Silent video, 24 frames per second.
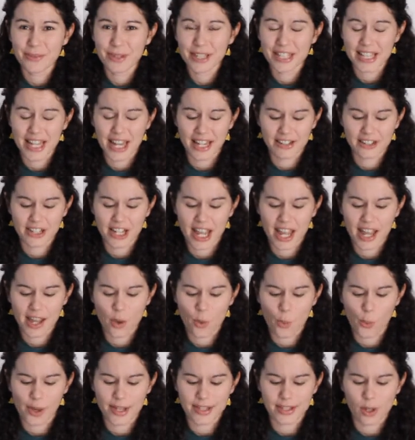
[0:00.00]
week's
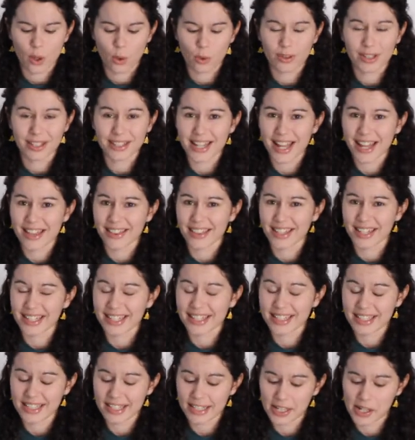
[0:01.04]
hashtag was Oakland
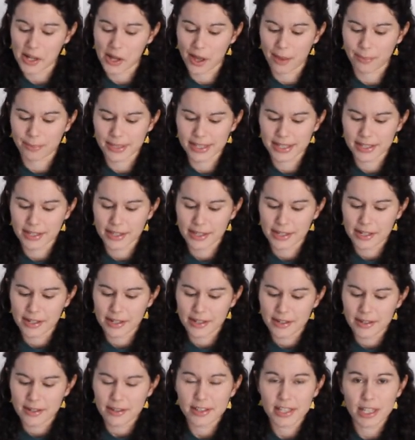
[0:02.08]
Athletics sitcoms.
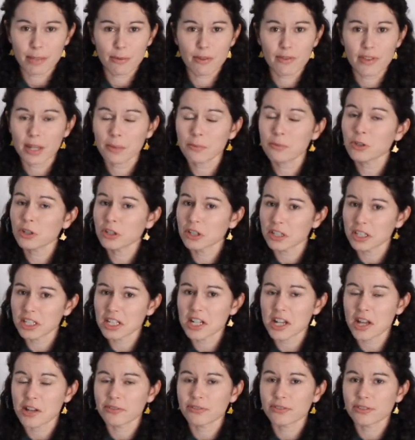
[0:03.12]
Some of them were good
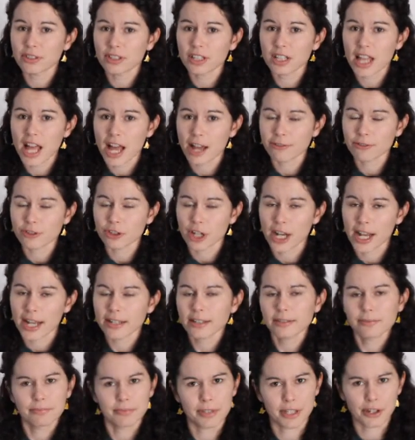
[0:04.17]
enough for a laugh
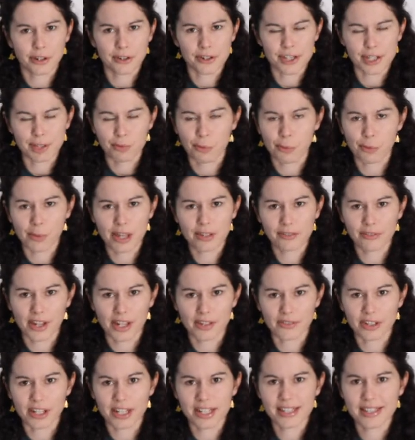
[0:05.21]
track. Here are some of my
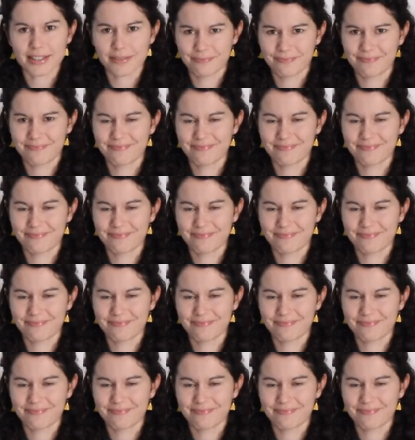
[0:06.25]
favorites.